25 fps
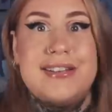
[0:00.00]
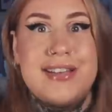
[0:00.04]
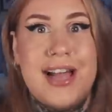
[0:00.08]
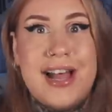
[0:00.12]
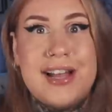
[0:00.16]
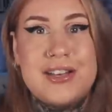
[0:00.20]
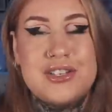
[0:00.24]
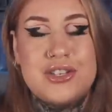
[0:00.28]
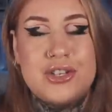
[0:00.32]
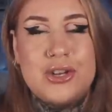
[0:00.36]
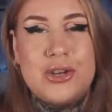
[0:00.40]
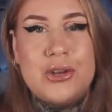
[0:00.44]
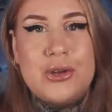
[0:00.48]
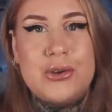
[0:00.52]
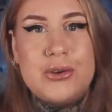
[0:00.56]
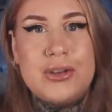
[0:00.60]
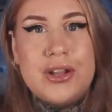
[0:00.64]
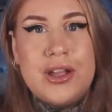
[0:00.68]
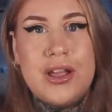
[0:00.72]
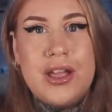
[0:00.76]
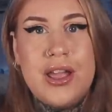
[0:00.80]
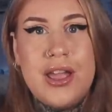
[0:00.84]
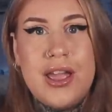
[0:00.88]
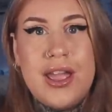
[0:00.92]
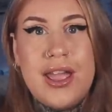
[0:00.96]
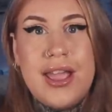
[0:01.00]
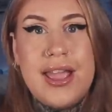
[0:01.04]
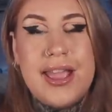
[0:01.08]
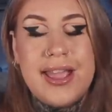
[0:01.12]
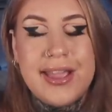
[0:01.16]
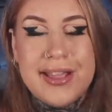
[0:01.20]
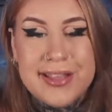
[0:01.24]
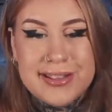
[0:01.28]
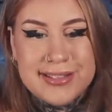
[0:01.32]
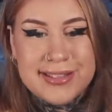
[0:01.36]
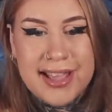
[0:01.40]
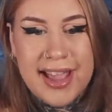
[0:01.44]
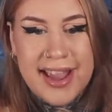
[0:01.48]
tattooed
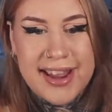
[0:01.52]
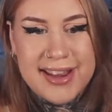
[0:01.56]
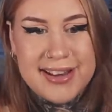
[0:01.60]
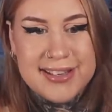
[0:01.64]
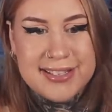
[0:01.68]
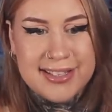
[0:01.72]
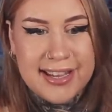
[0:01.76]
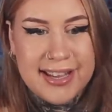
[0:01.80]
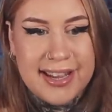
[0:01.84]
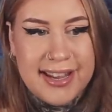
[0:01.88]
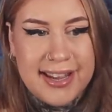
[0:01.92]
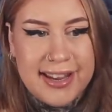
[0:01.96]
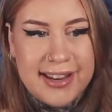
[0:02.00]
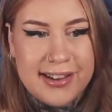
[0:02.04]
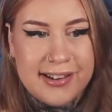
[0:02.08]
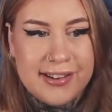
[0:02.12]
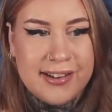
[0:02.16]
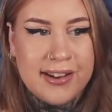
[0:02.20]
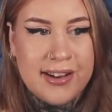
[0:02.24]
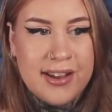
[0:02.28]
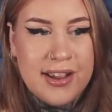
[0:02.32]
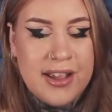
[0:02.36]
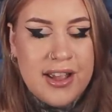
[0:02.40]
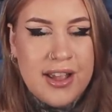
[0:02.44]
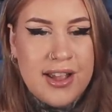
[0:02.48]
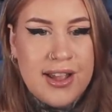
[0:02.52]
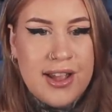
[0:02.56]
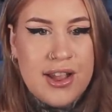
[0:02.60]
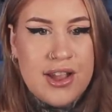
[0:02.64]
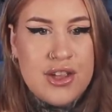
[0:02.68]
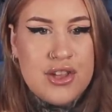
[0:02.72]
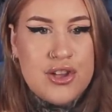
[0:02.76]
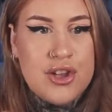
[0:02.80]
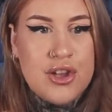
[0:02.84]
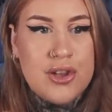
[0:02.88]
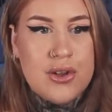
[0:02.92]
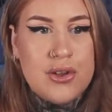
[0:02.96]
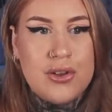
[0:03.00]
is 18,
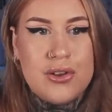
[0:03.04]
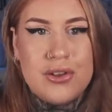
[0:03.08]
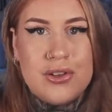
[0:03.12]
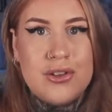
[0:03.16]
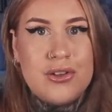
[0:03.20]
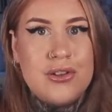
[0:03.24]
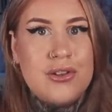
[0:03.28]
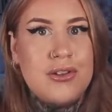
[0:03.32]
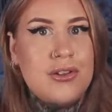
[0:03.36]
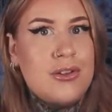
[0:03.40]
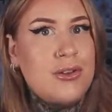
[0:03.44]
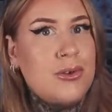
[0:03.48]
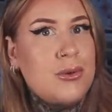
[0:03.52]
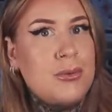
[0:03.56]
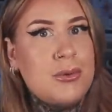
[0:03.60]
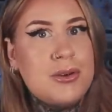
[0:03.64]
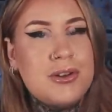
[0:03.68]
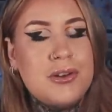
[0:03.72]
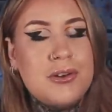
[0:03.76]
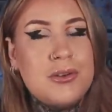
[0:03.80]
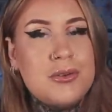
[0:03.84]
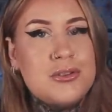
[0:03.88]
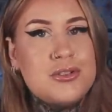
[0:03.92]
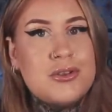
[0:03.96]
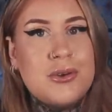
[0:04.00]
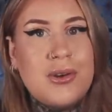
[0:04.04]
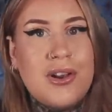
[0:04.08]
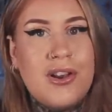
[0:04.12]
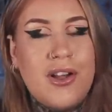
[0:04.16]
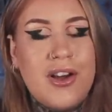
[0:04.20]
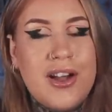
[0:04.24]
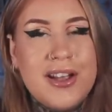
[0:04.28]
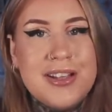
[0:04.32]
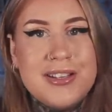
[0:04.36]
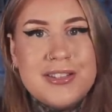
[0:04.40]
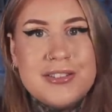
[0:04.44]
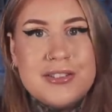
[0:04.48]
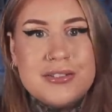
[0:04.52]
you, you would lose your
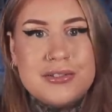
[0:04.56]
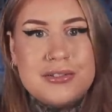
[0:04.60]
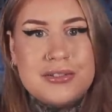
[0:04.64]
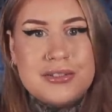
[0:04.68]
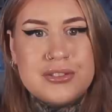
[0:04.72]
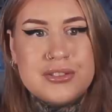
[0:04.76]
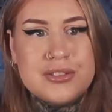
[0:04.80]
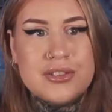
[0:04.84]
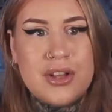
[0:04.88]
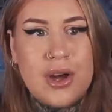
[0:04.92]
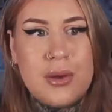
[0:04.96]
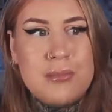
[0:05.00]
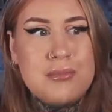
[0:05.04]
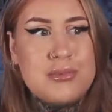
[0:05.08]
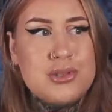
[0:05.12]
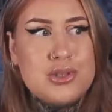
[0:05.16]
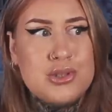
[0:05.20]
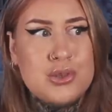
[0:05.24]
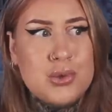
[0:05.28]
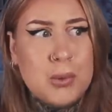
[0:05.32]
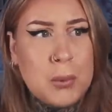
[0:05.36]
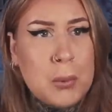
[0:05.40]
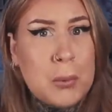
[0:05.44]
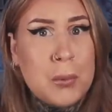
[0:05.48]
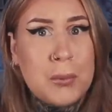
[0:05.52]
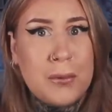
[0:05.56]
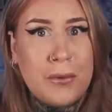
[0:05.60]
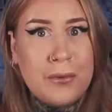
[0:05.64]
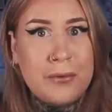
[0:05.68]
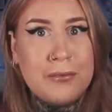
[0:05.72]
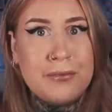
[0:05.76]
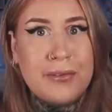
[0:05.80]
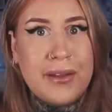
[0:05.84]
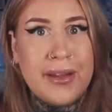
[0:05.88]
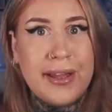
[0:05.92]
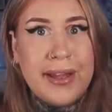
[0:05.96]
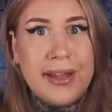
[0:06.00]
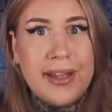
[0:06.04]
license. I'm sure
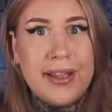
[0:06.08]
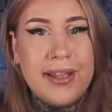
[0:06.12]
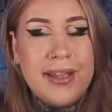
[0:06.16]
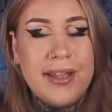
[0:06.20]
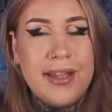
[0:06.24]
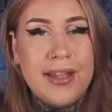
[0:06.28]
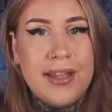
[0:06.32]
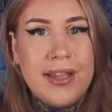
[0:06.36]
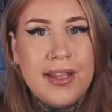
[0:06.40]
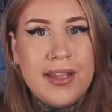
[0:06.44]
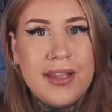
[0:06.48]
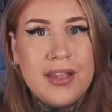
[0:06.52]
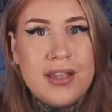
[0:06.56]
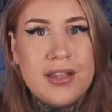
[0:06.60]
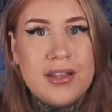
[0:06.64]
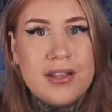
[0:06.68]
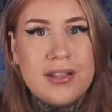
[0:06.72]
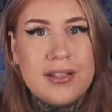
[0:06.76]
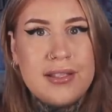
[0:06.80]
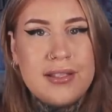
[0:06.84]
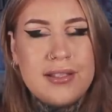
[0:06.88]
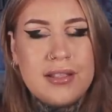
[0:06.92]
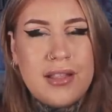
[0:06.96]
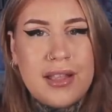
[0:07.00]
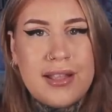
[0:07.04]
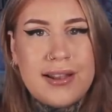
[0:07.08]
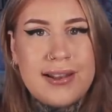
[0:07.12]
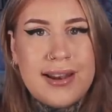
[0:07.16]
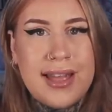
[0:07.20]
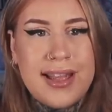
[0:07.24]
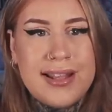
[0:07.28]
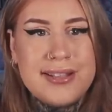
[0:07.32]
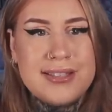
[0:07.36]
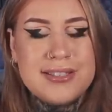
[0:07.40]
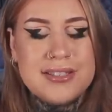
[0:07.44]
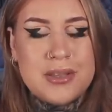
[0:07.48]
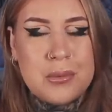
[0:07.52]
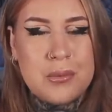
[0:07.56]
of it like
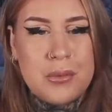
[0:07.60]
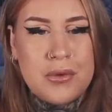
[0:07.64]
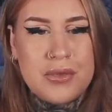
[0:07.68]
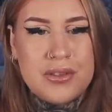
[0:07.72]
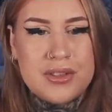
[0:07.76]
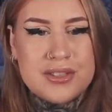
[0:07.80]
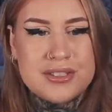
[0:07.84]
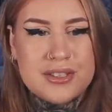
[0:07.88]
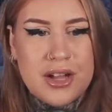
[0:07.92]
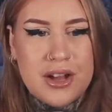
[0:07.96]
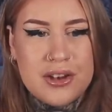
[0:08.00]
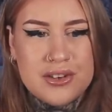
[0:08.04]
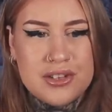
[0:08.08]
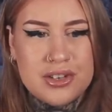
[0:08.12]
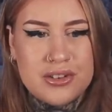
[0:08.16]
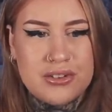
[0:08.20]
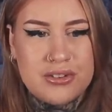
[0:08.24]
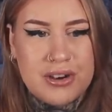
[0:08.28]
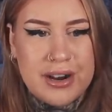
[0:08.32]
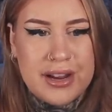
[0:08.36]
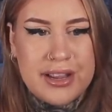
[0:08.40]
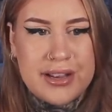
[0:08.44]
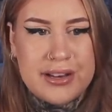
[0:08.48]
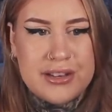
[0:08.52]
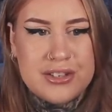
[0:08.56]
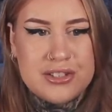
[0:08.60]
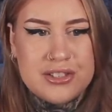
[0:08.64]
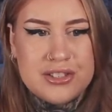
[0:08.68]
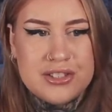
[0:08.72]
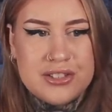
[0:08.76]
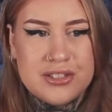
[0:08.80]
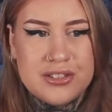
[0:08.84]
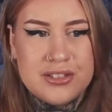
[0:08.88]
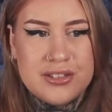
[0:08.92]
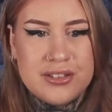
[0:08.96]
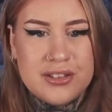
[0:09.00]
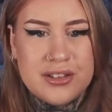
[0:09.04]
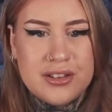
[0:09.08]
letting someone that's underage
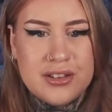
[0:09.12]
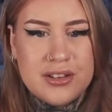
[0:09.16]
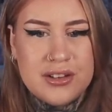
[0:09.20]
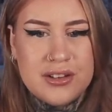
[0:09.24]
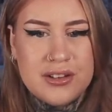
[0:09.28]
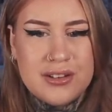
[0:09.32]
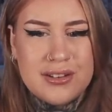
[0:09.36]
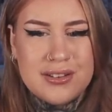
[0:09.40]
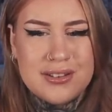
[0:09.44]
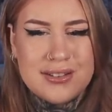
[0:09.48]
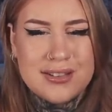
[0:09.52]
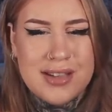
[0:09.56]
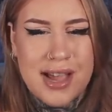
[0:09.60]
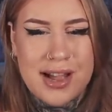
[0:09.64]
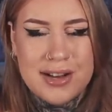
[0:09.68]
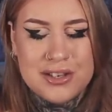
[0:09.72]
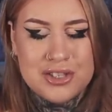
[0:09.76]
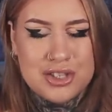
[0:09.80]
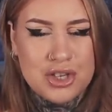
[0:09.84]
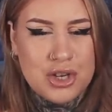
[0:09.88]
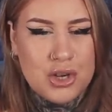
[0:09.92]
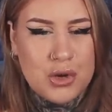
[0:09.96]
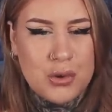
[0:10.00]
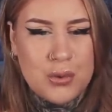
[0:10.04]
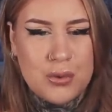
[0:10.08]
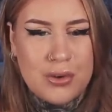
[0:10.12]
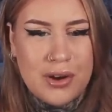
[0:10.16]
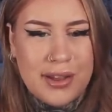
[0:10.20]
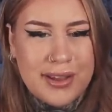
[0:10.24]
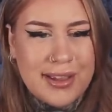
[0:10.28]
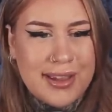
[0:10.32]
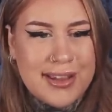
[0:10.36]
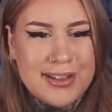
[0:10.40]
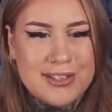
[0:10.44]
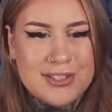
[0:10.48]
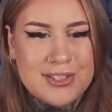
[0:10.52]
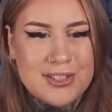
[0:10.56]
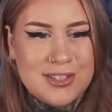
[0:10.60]
tattoo like
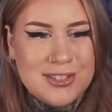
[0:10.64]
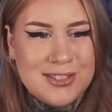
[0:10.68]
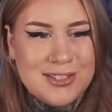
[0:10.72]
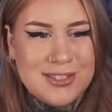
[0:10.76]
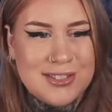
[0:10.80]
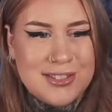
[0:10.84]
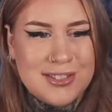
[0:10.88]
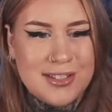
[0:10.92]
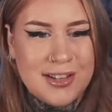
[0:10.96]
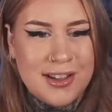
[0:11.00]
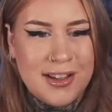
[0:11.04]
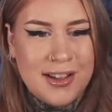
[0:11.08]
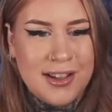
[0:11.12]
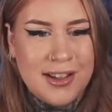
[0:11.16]
it just